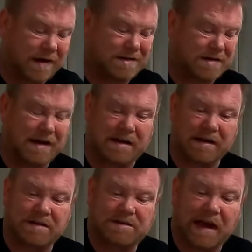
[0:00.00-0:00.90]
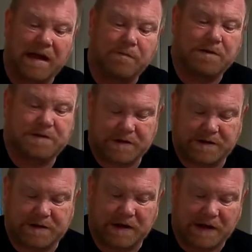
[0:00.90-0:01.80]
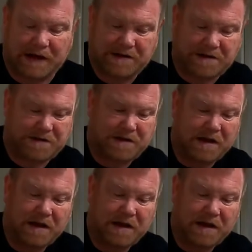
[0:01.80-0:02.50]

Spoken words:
exactly the same as the last